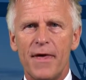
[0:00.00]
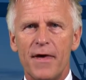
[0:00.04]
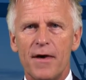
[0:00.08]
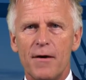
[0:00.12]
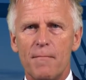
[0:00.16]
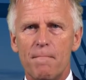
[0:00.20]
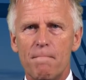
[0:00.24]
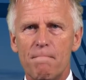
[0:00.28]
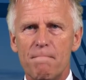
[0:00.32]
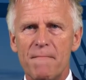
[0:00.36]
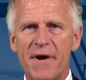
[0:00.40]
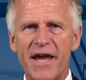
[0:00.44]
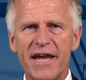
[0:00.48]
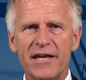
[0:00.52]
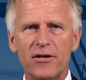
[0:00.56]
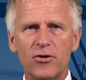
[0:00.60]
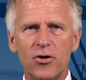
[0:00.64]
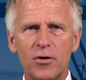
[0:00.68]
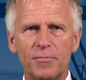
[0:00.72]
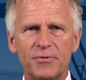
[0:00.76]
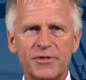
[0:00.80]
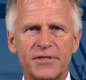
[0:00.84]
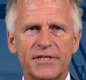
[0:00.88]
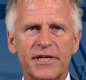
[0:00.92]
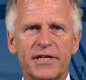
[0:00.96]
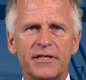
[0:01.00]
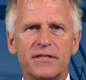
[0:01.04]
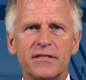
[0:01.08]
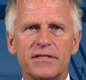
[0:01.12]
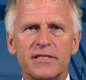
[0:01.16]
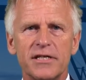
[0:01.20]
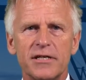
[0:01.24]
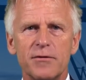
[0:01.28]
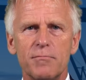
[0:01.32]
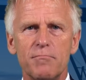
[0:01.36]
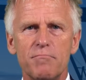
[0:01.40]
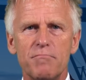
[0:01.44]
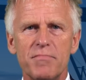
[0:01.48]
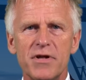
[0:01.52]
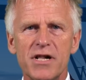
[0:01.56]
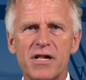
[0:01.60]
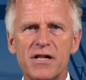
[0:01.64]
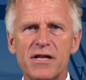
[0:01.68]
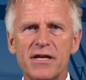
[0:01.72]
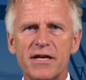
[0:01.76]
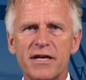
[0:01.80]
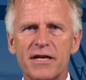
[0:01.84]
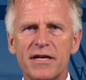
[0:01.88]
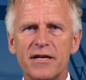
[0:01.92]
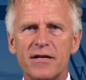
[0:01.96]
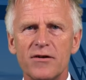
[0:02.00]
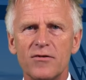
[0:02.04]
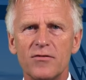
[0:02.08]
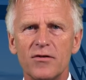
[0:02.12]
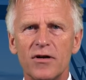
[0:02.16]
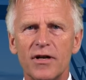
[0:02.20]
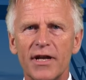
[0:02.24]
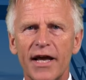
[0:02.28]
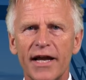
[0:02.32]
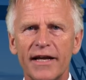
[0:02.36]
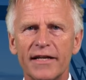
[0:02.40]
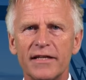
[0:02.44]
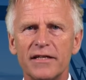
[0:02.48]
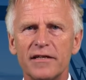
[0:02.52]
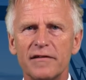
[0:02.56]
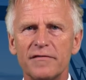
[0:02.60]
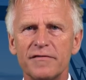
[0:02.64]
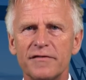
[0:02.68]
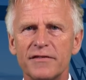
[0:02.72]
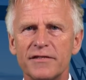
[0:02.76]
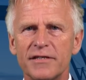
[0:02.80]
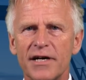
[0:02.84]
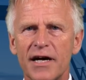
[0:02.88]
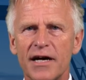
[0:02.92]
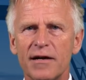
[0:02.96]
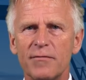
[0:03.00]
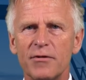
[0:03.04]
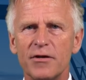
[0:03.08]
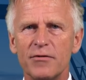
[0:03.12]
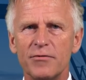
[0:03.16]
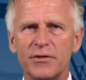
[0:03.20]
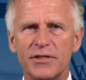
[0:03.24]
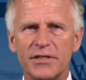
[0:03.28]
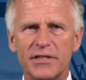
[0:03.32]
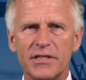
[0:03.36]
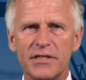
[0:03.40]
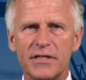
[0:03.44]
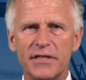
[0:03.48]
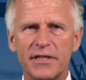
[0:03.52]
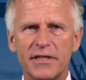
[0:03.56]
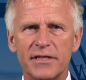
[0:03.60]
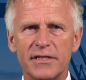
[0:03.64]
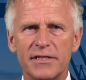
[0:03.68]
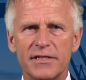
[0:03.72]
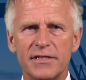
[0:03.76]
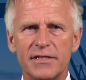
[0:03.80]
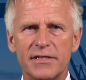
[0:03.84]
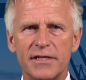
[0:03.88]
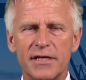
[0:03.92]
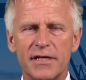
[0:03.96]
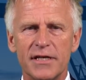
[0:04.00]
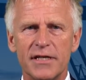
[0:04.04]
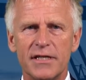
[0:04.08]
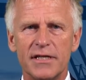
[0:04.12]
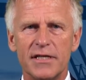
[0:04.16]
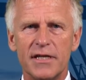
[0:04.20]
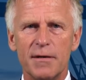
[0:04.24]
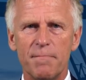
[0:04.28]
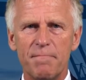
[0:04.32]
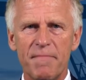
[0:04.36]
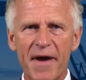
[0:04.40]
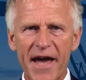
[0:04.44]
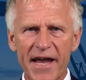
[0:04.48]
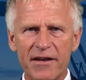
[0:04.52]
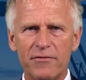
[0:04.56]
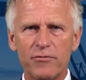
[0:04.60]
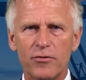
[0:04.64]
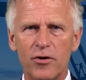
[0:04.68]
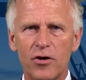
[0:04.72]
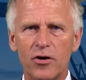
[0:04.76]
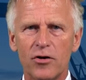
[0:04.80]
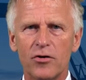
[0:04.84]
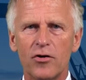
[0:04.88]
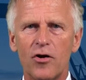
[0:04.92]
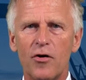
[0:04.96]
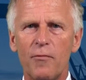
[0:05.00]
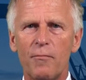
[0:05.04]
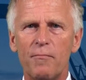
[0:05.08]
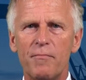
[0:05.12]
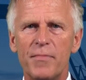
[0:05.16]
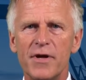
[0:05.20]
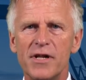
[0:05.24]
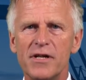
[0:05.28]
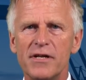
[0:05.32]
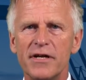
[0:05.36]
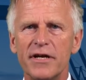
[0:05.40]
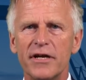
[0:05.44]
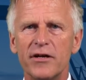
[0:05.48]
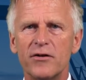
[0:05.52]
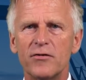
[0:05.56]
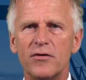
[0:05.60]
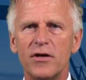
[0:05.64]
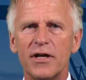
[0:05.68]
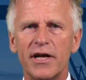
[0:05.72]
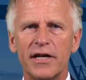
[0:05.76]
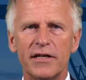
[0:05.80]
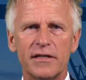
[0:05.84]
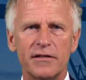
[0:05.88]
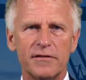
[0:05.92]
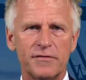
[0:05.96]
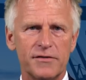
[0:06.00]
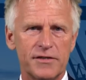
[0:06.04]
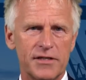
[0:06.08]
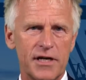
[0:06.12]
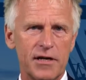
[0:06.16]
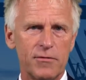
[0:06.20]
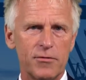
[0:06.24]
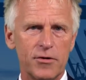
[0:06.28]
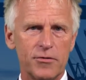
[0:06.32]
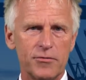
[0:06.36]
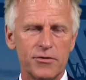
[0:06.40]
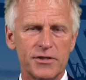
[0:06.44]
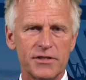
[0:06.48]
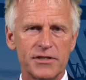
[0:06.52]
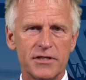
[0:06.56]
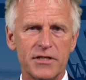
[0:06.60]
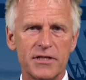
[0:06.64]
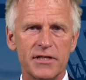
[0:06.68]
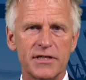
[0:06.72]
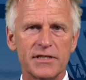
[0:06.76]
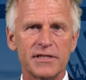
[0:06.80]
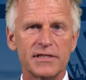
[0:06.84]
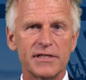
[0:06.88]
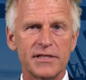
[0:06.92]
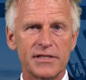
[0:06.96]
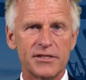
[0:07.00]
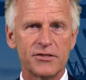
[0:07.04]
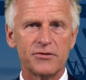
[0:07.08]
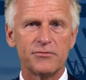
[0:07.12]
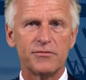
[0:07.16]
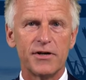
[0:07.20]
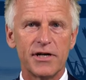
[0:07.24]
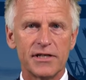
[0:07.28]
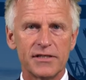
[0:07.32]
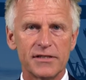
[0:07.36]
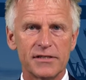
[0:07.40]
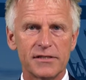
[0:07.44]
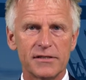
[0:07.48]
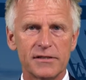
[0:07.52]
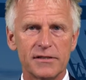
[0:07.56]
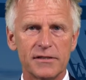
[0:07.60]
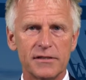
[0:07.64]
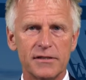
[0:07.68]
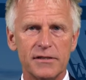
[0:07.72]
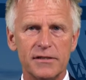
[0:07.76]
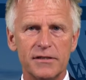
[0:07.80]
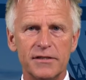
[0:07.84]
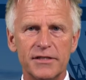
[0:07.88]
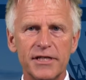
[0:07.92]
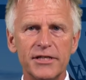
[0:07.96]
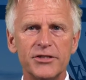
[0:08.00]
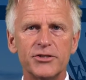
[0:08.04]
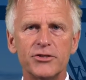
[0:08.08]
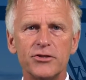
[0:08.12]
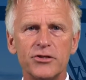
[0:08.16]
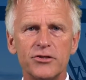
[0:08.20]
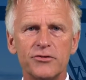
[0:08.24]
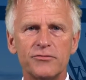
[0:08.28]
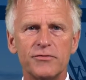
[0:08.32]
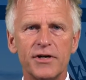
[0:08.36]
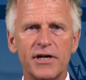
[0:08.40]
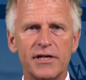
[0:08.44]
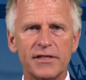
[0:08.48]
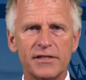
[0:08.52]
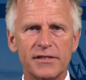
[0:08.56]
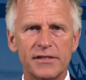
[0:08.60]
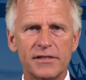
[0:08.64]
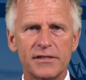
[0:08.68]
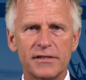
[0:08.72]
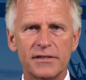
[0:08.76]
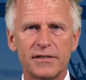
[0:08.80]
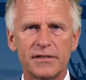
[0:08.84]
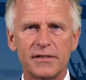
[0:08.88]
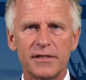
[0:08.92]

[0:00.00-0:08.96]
Main obstacles in building collective cyber resilience. The bedrock of building collective cyber resilience is trust, digital trust.